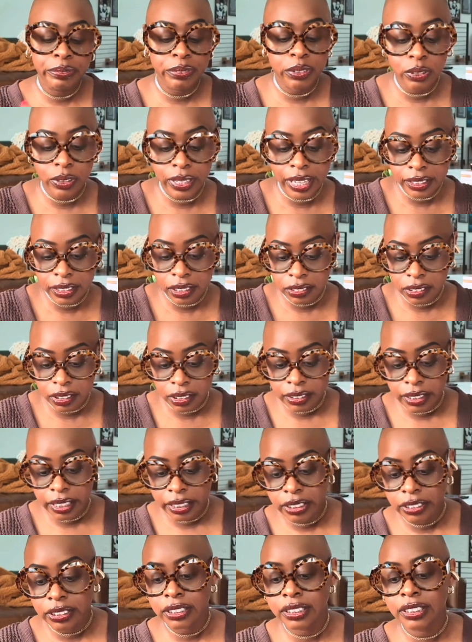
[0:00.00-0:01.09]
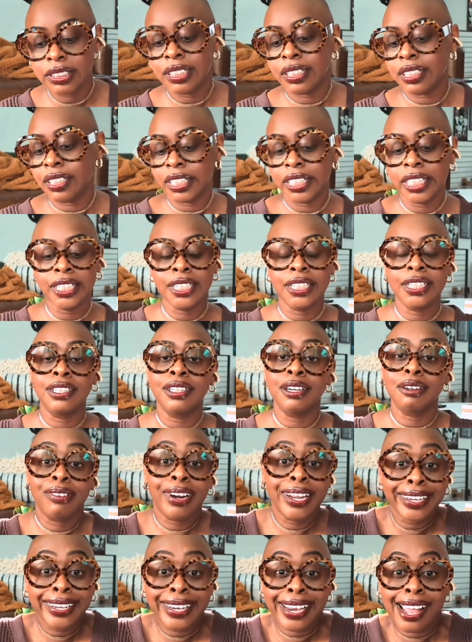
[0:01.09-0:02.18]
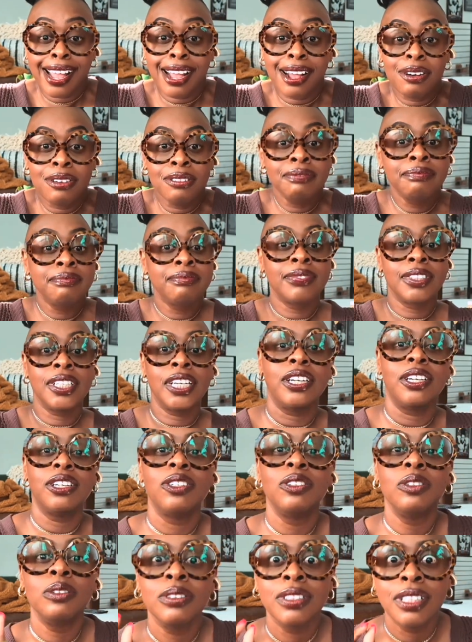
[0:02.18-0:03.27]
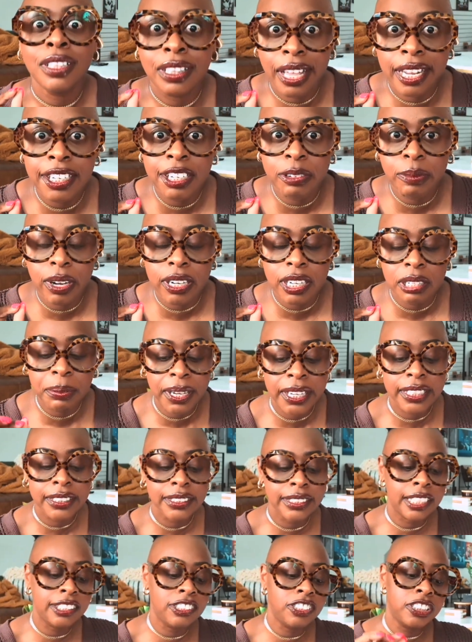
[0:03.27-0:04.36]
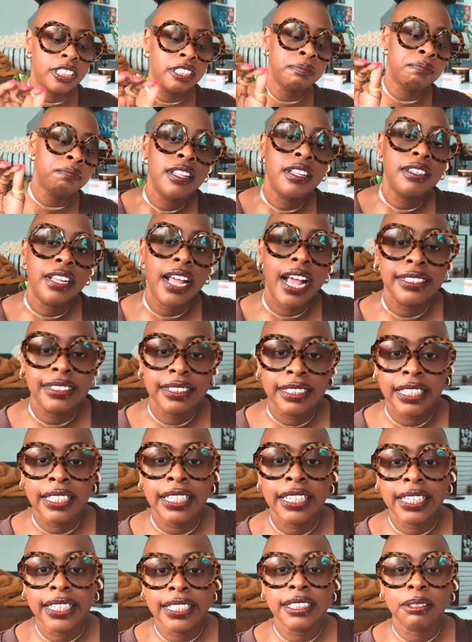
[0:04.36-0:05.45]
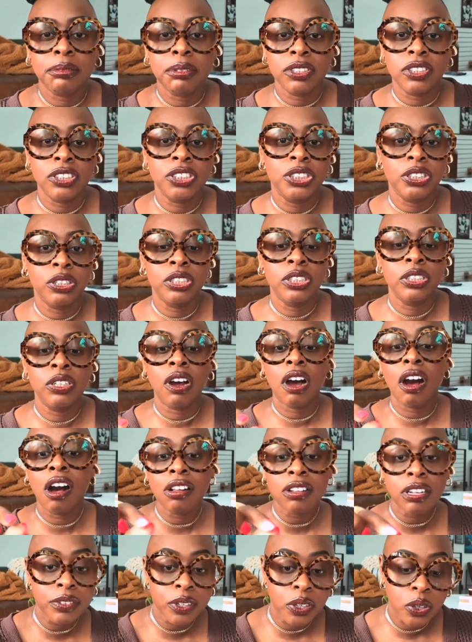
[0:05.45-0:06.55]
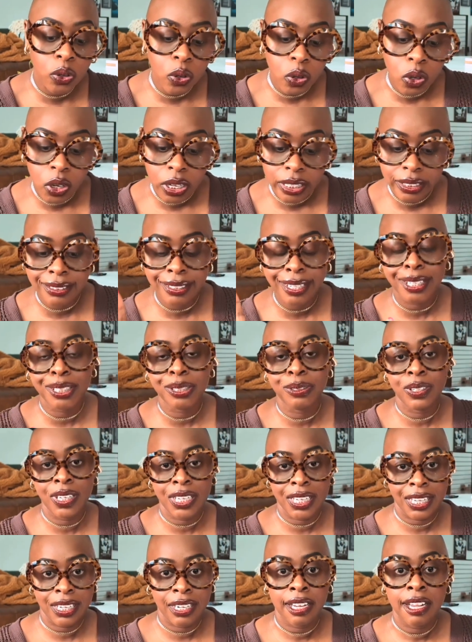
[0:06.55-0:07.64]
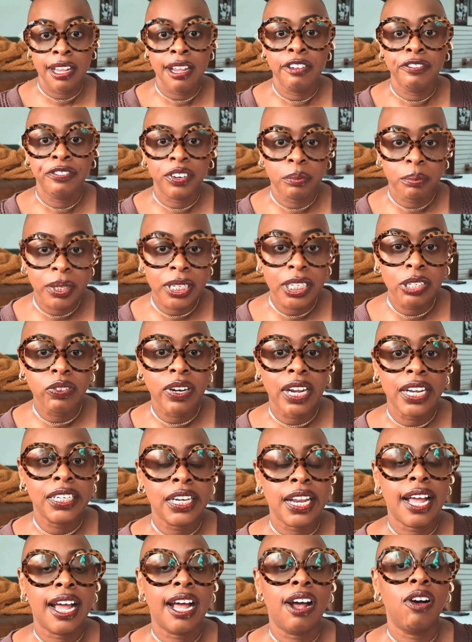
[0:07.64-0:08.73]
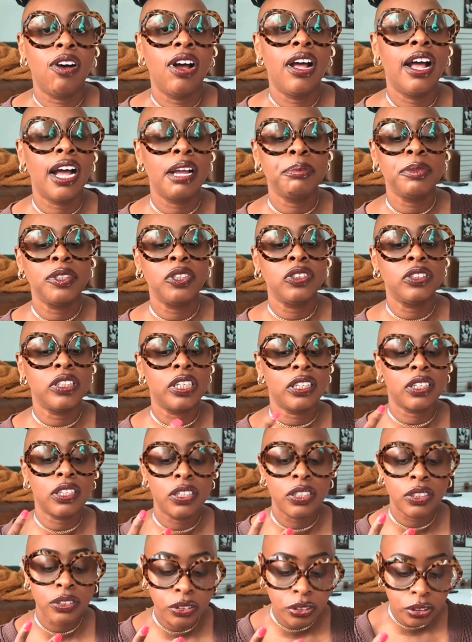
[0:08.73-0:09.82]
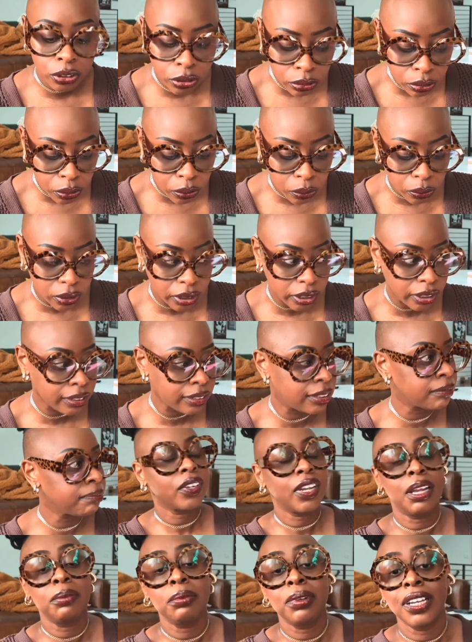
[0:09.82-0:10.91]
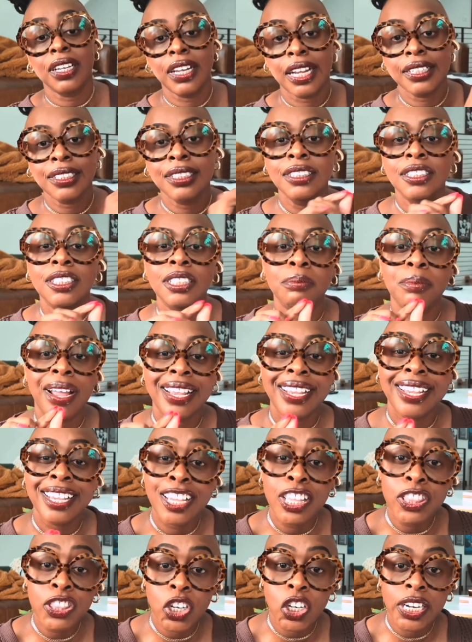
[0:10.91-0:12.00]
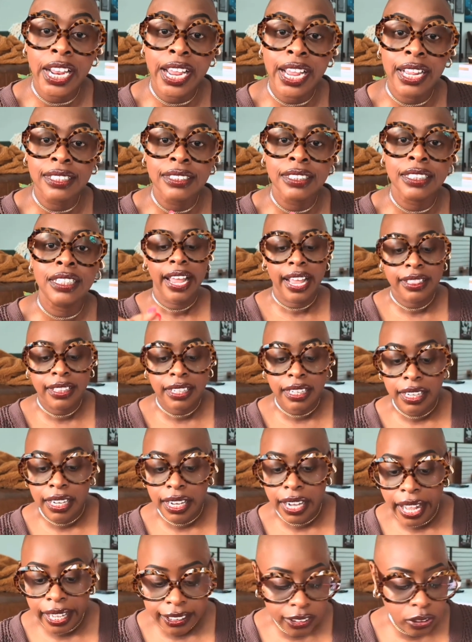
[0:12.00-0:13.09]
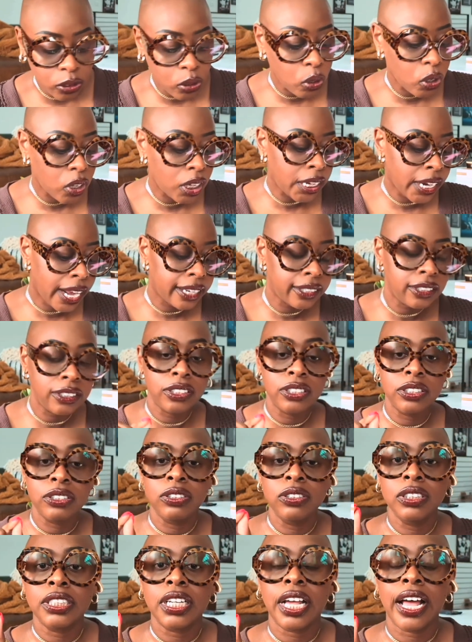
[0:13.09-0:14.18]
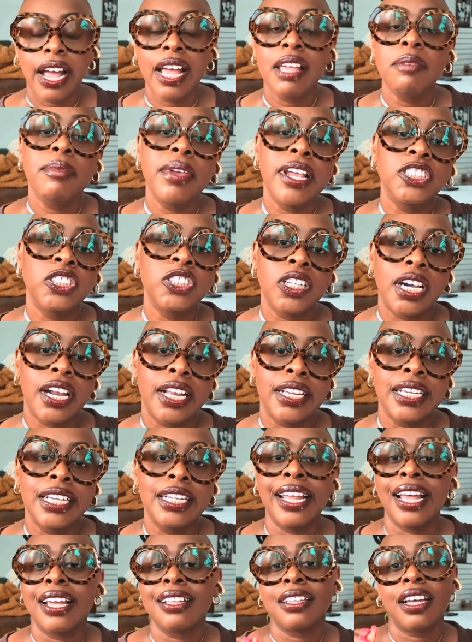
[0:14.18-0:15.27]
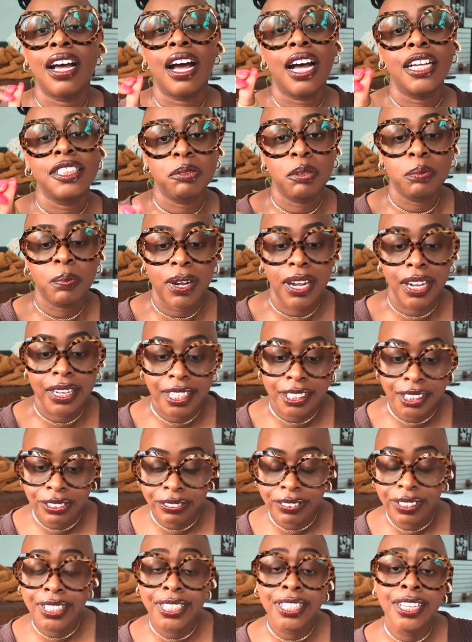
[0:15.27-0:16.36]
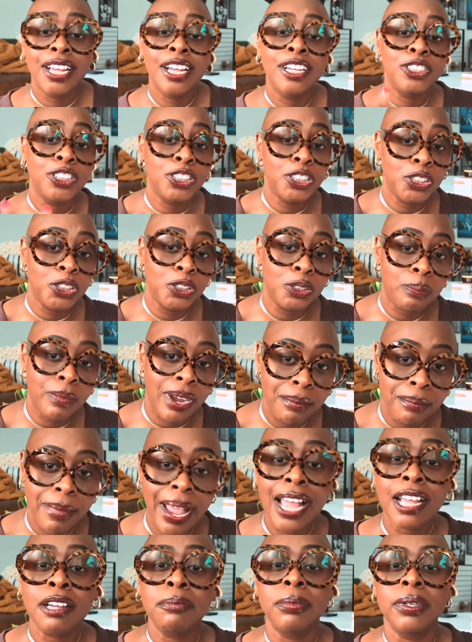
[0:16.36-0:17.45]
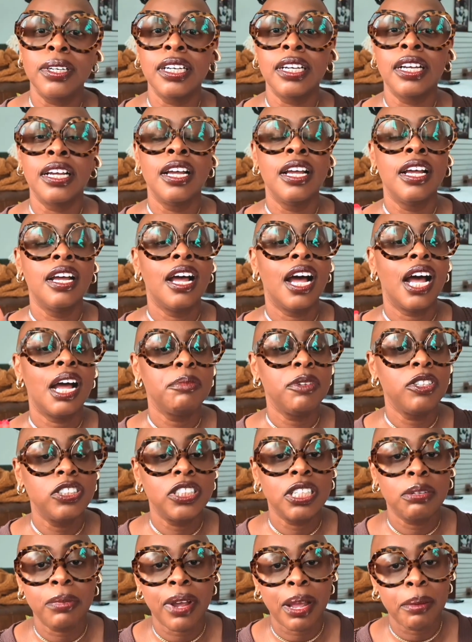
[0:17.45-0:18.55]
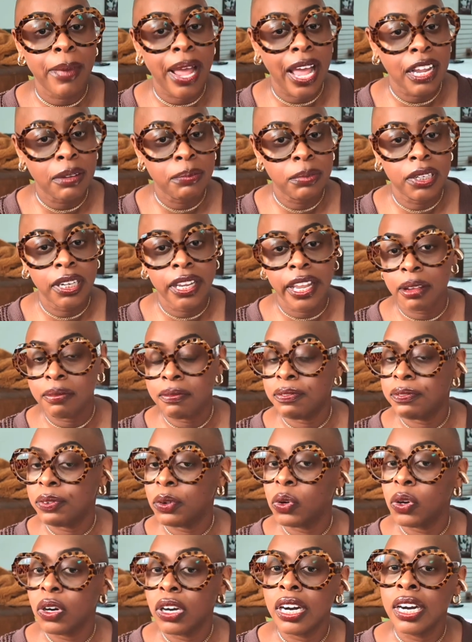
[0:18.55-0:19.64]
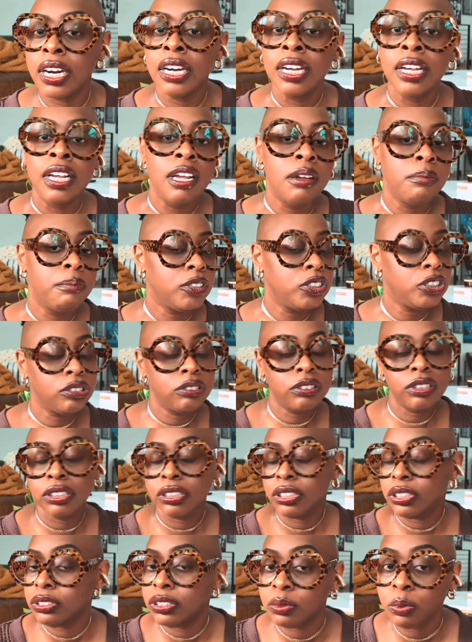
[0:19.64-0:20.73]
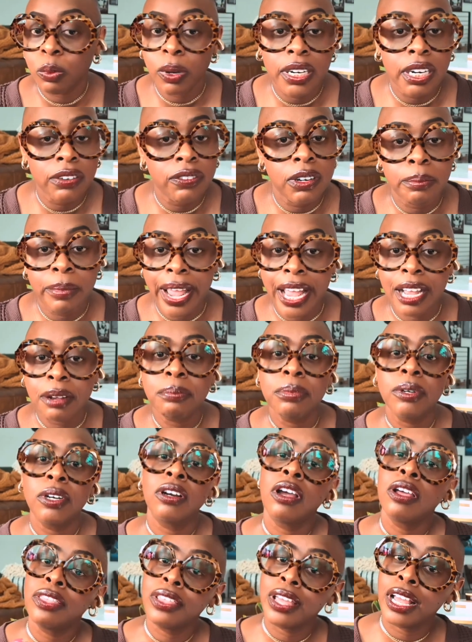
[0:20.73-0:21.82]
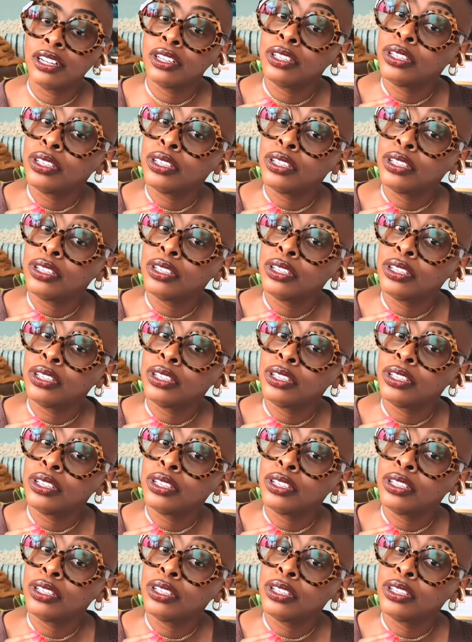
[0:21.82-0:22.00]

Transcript: if you like the look that you're seeing here right now, you know, then you wanna pay attention. The last thing is I'm gonna show you all of the cords that you need. For me right now, I'm using two cords. I'm connected to my Ethernet, and the next cord I use, I make sure that I connect the Osmo Pocket three to my MacBook. I'm using my MacBook M four, but you can use whatever MacBook that